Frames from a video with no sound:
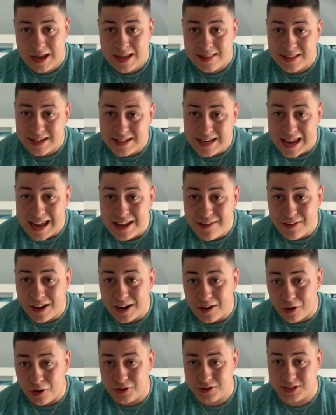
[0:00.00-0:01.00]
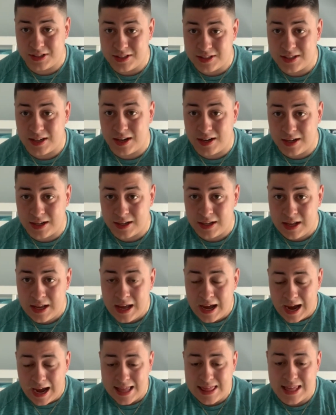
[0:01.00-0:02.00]
the Tavon Austin signing.
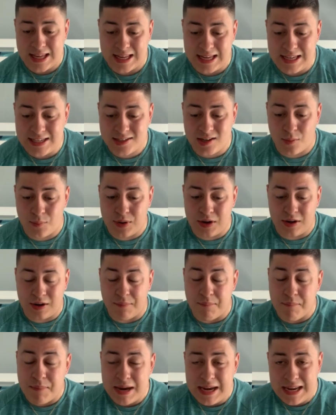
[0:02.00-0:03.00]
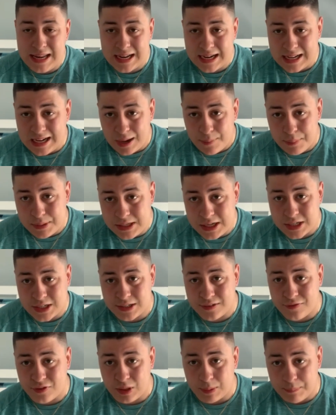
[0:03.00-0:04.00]
I think he's coming in immediate competition
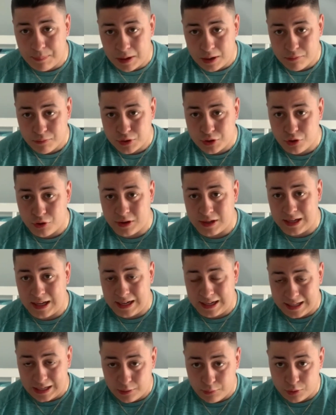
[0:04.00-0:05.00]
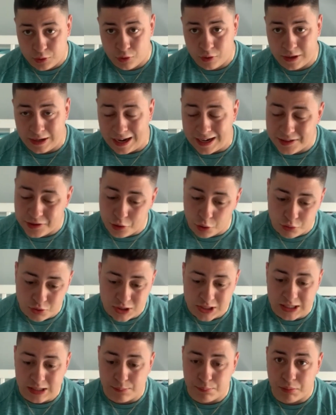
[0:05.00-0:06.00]
for the punt returning and kick returning. I don't
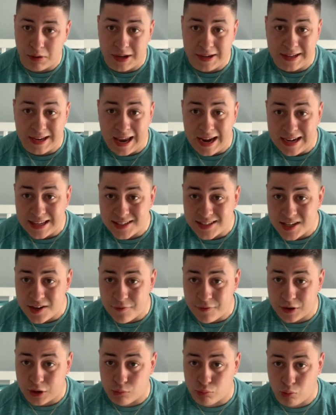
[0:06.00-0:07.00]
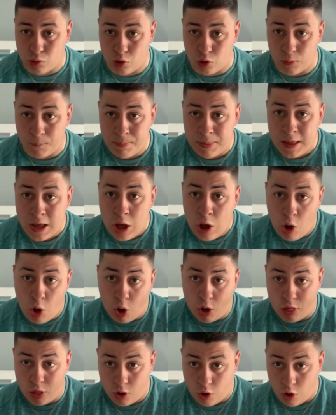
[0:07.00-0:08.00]
see him playing any significant role
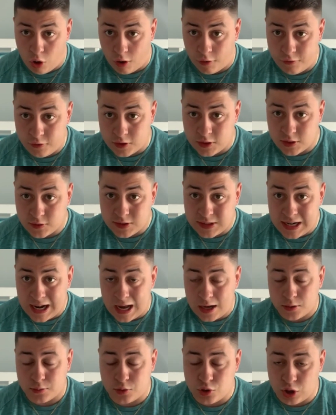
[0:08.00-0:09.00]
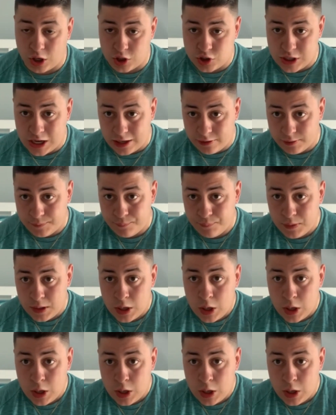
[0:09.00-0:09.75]
on offensive snaps with Josh Allen,